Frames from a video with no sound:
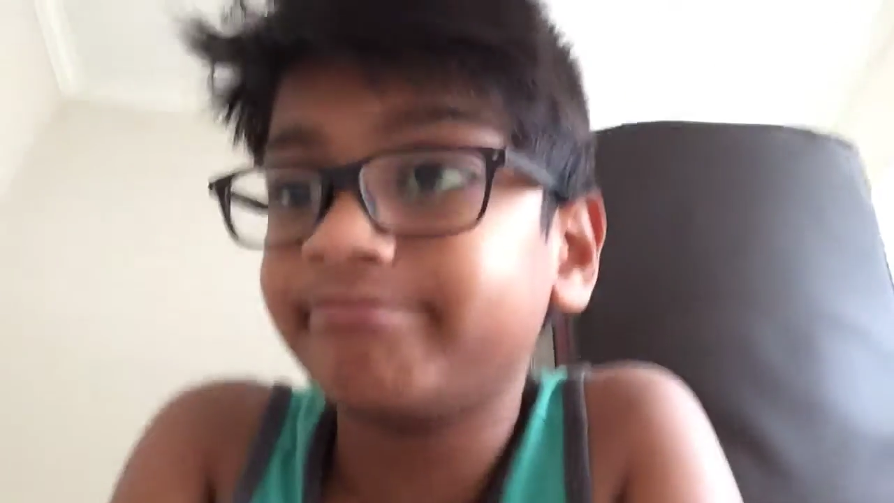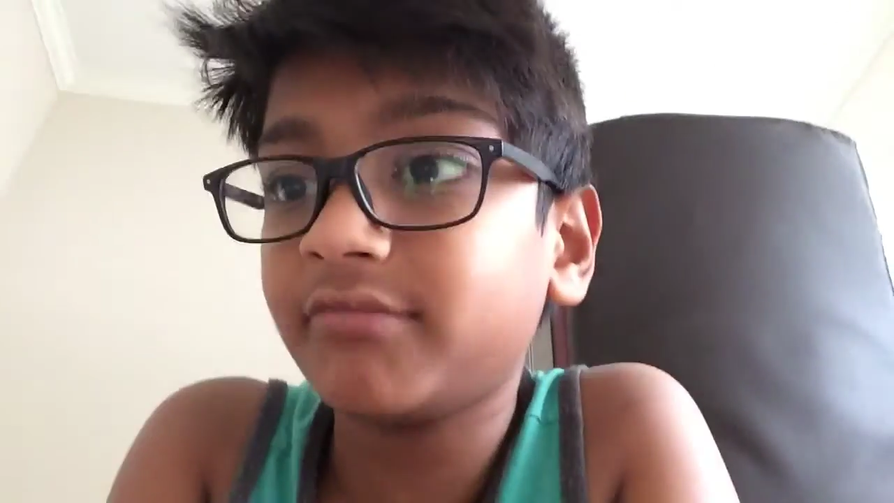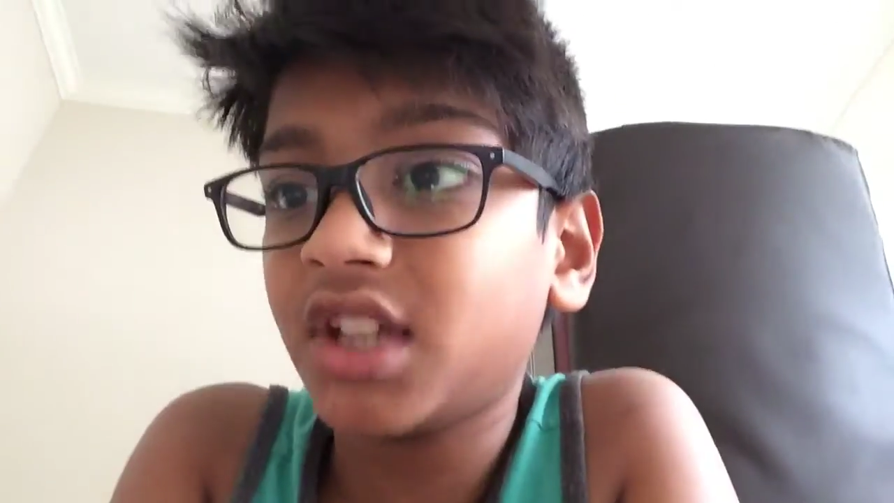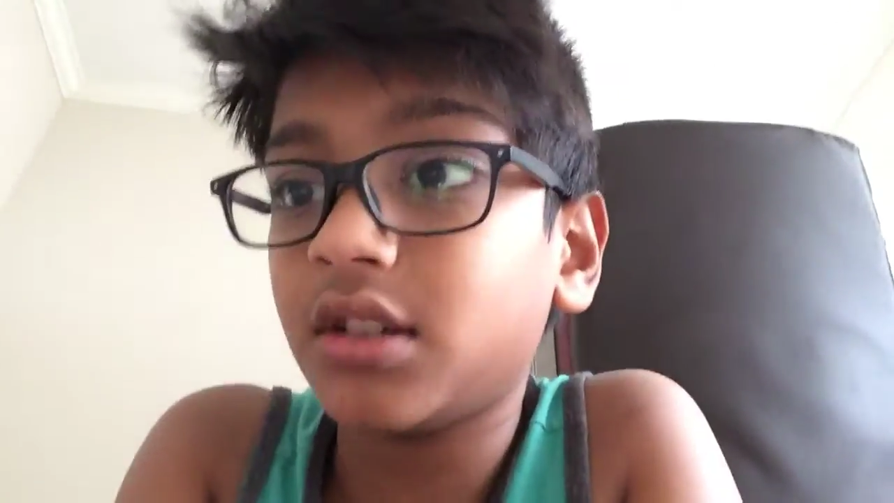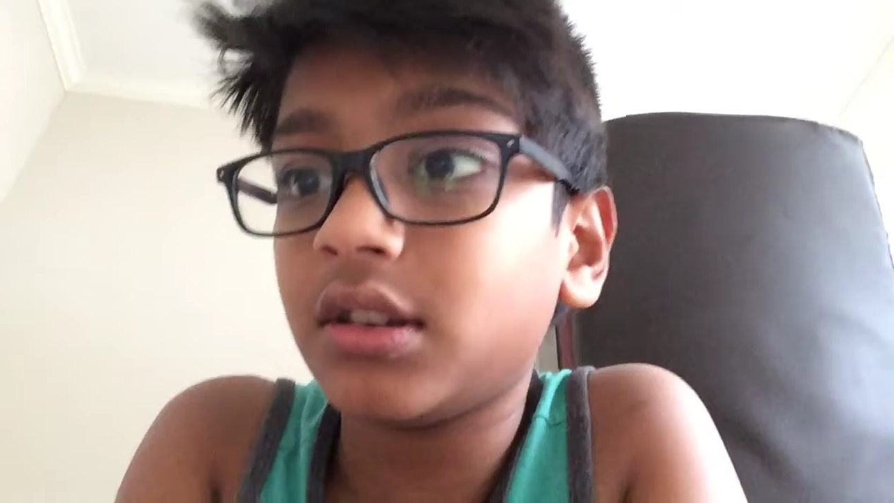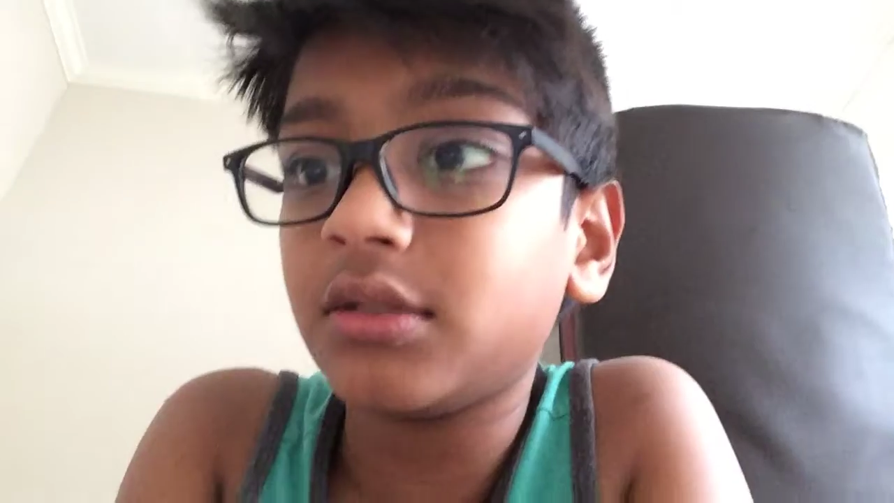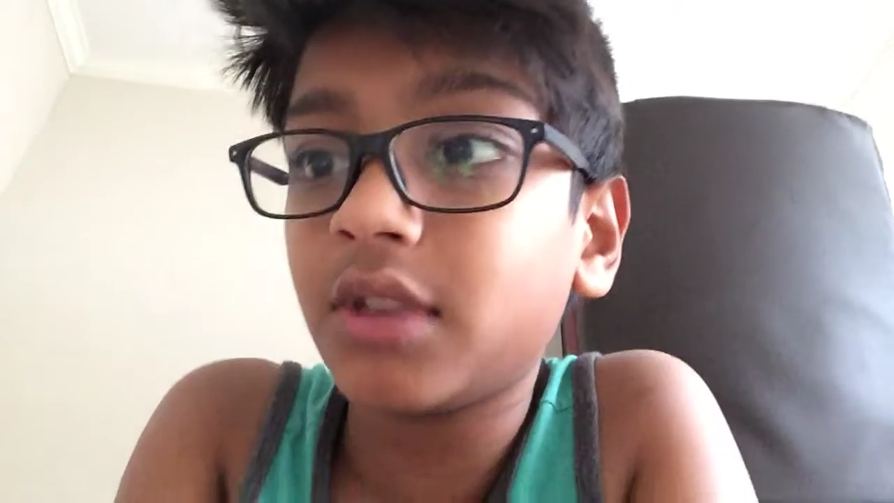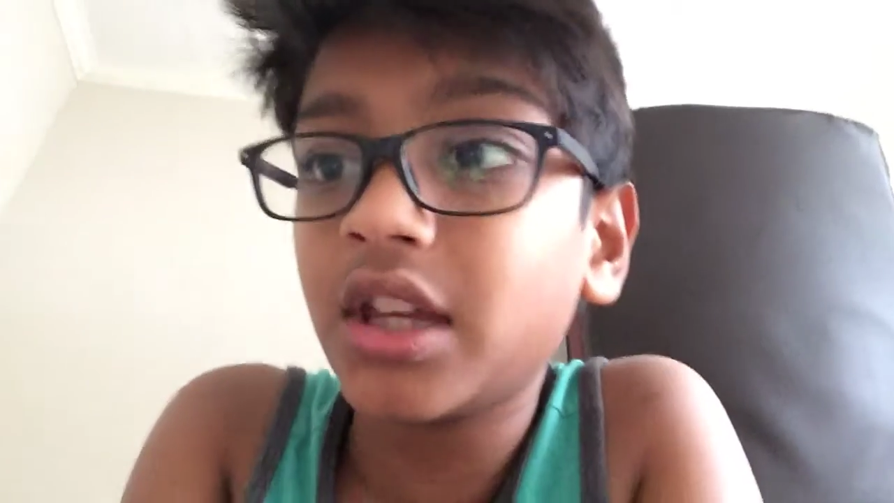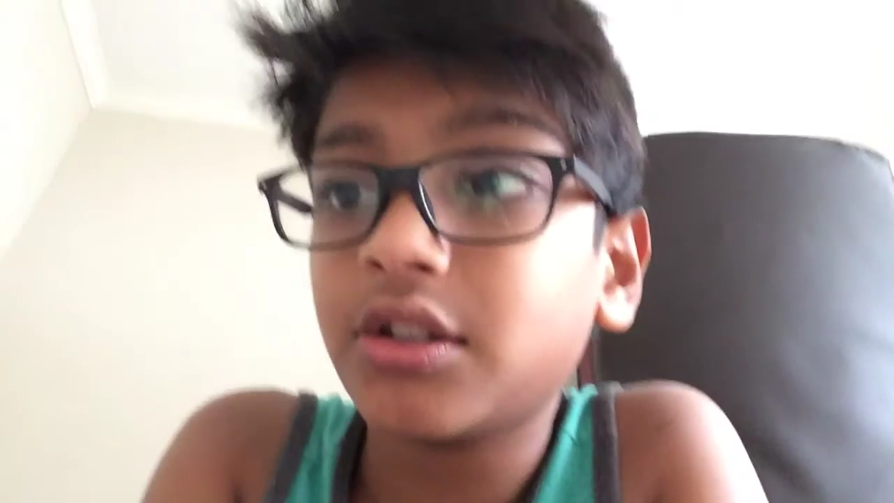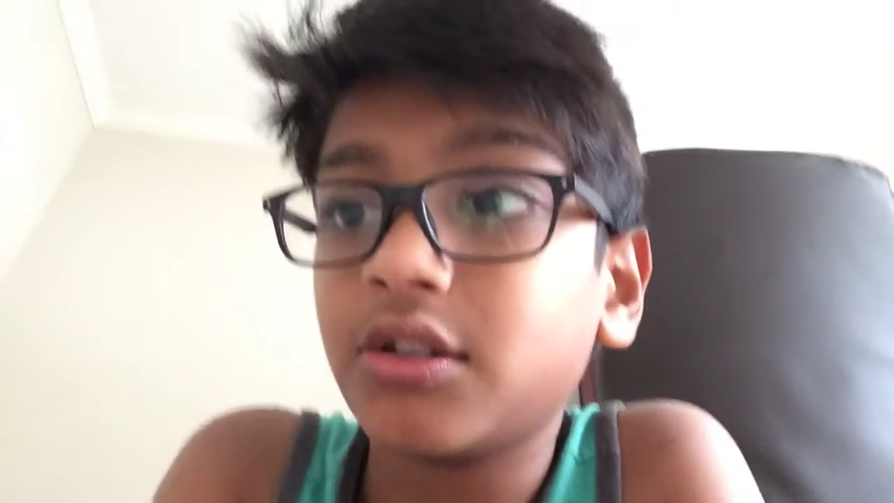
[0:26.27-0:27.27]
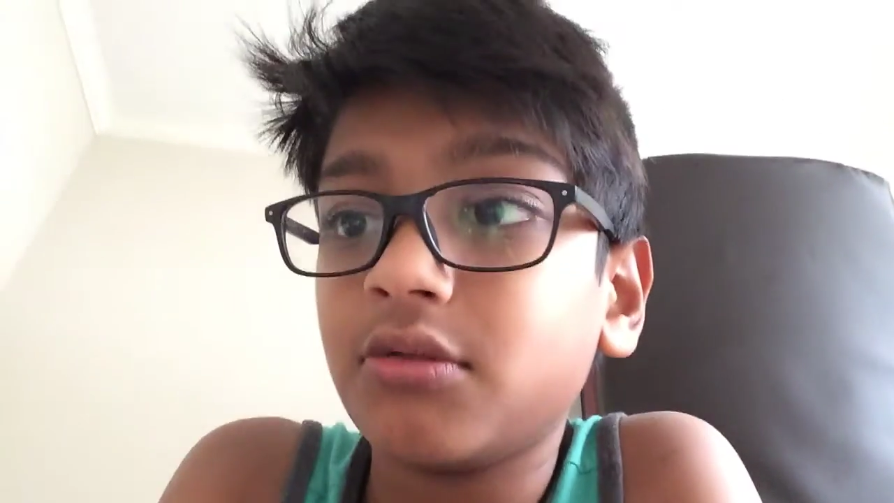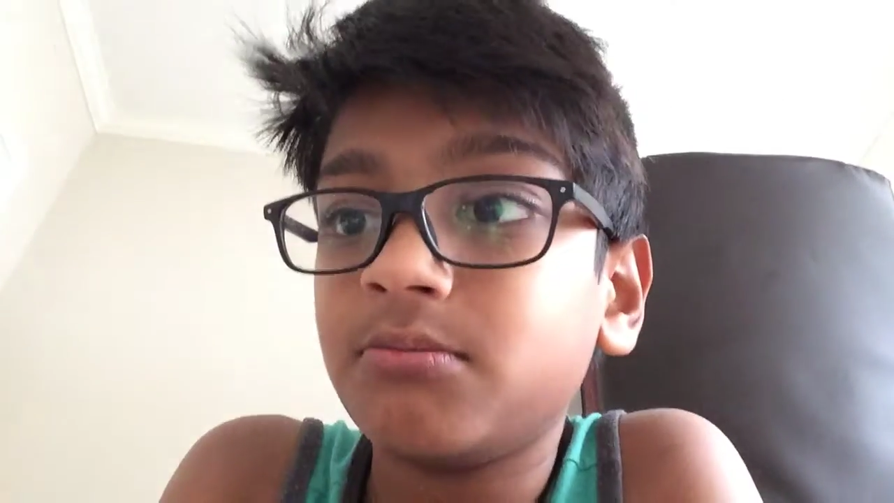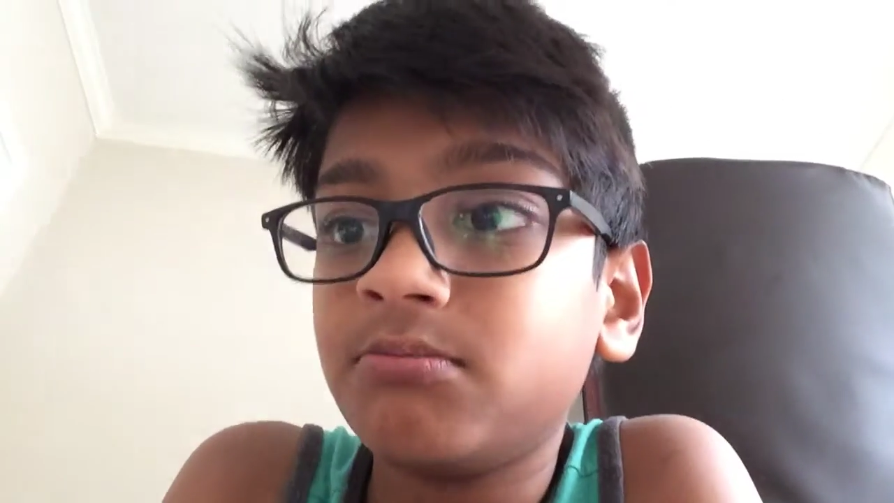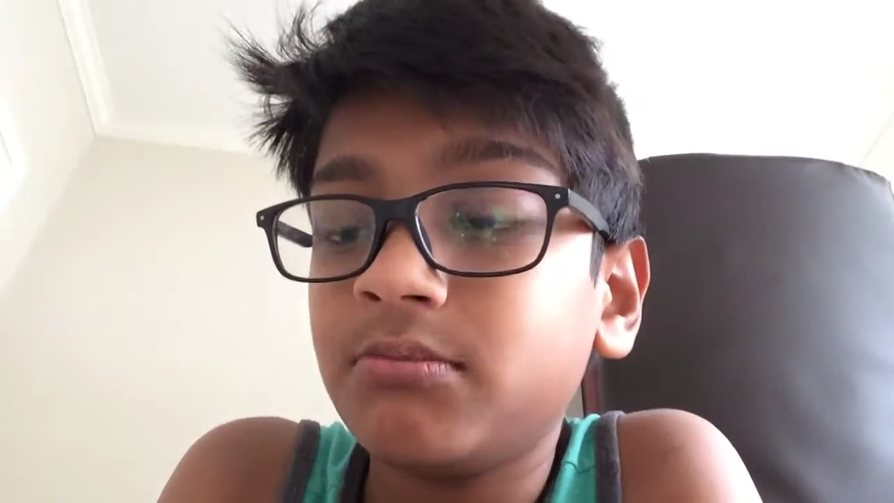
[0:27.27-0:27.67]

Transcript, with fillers: Okay, thank you.